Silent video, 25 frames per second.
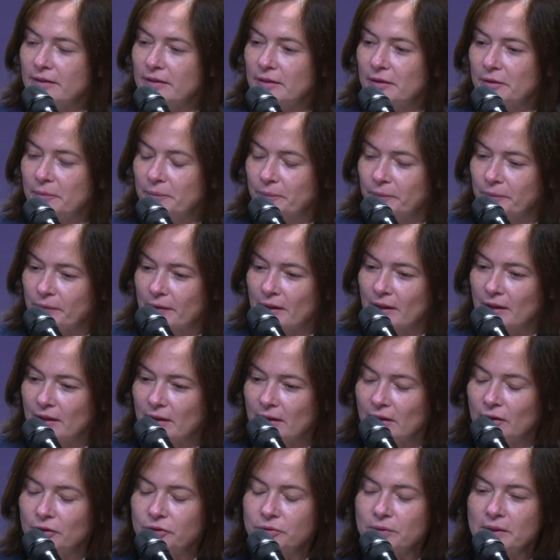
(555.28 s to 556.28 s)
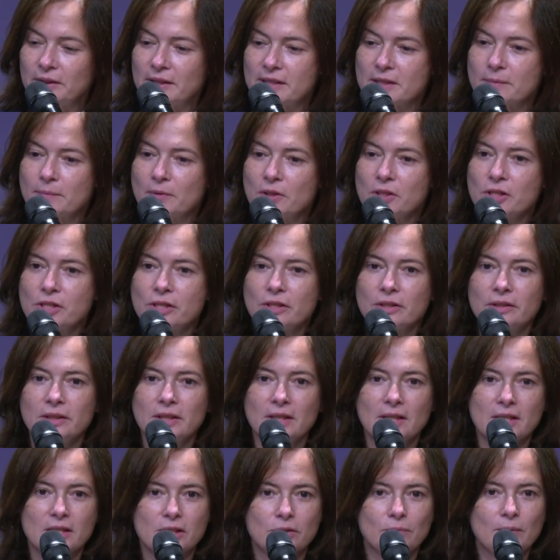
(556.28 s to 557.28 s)
Antoine has
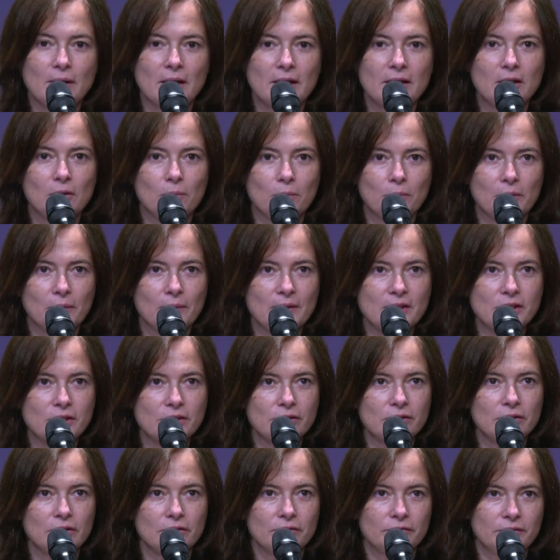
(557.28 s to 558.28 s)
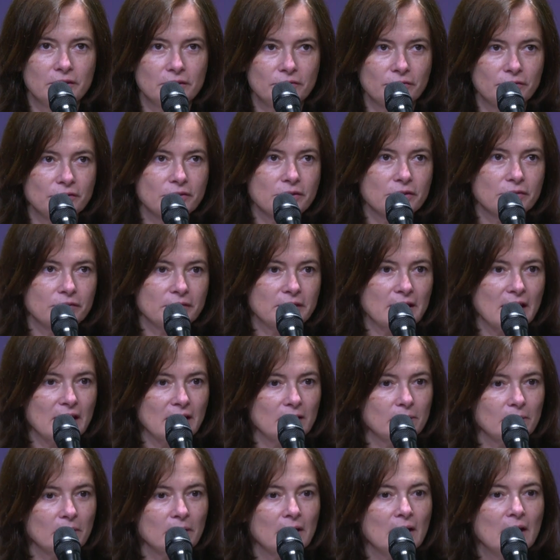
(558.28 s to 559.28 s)
mentioned, it's really a question of difference of
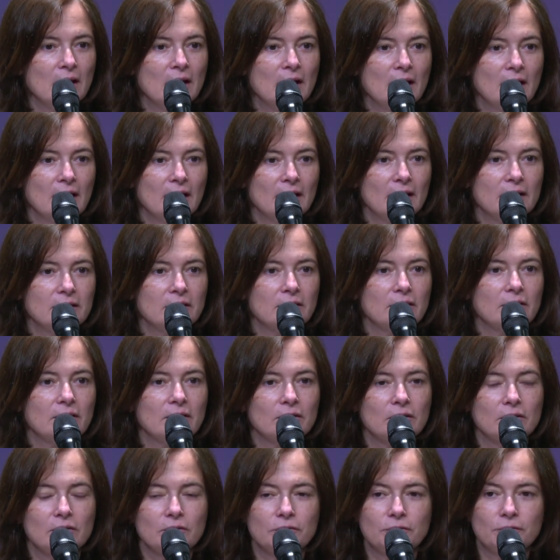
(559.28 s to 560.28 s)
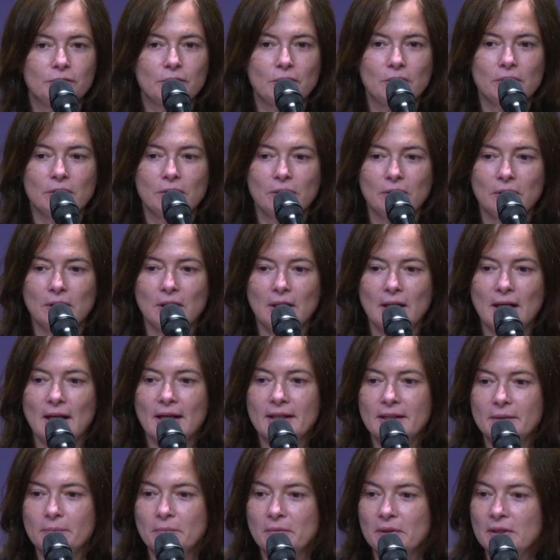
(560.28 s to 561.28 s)
time, and
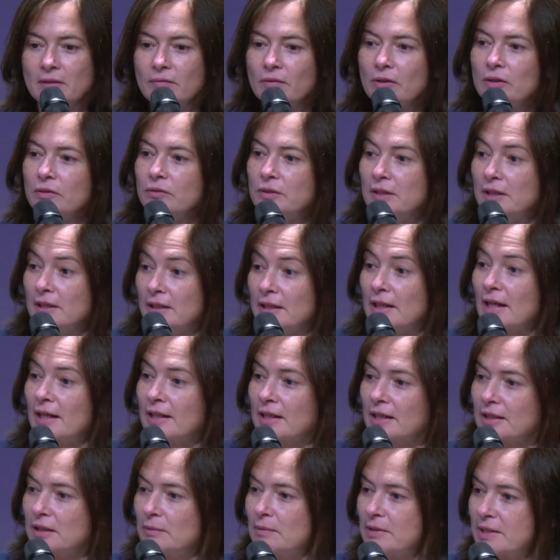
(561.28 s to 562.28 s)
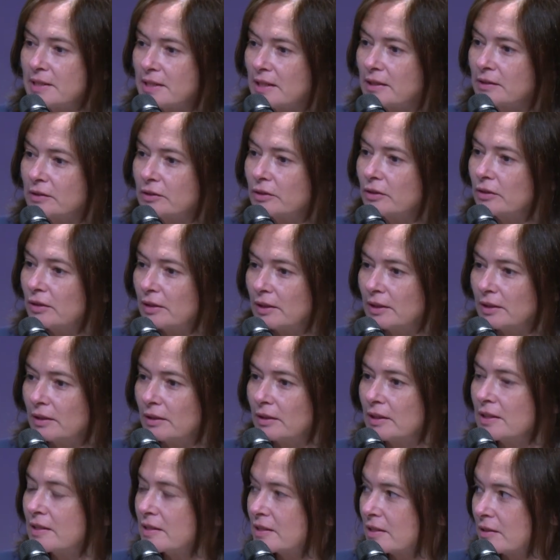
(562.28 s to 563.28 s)
even in academic sector,
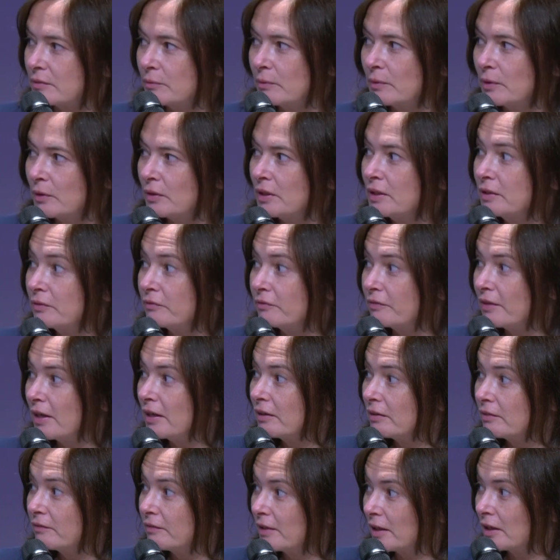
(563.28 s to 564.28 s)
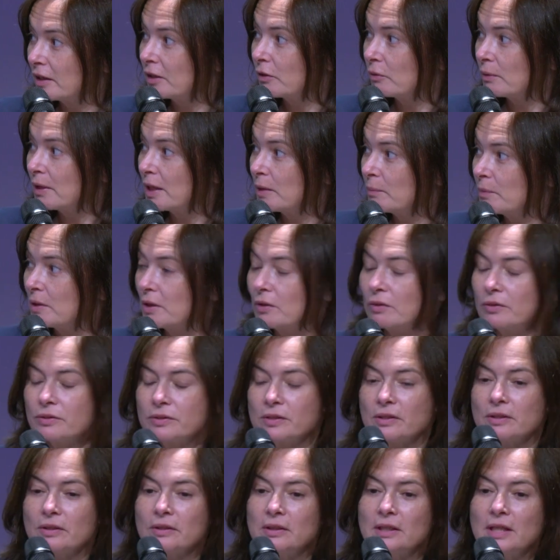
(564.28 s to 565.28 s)
it's going very, very quick
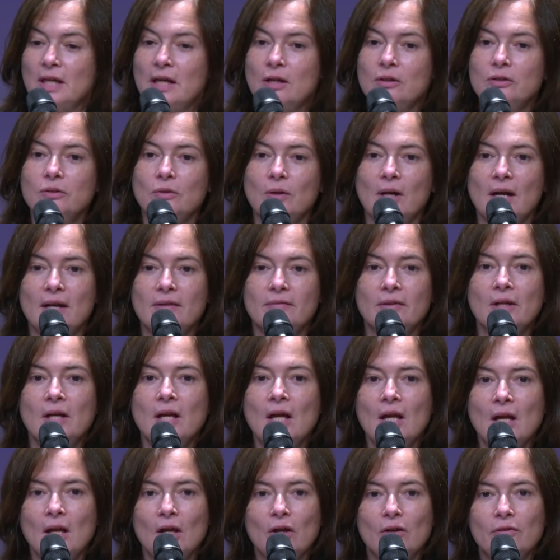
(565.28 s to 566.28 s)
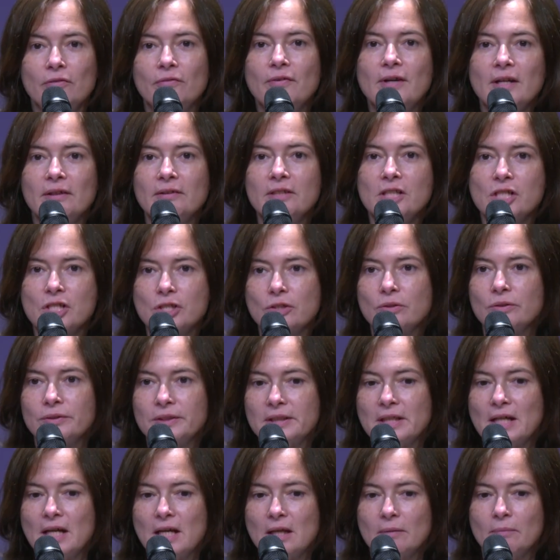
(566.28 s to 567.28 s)
because now you have a very
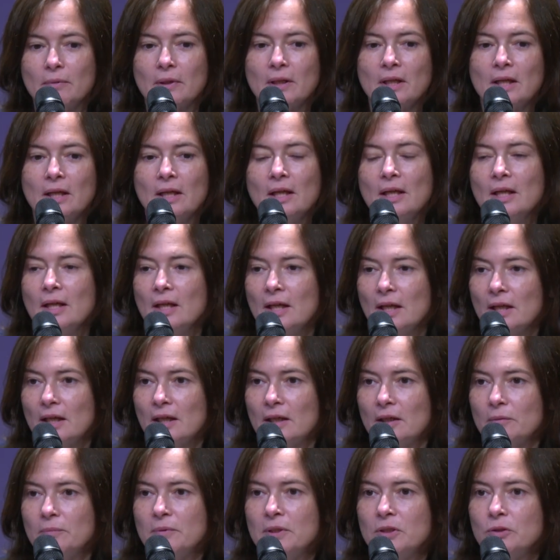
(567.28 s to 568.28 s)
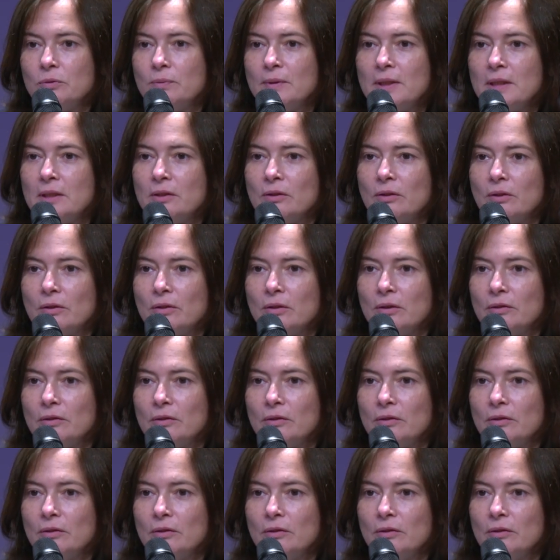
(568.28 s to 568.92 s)
short time between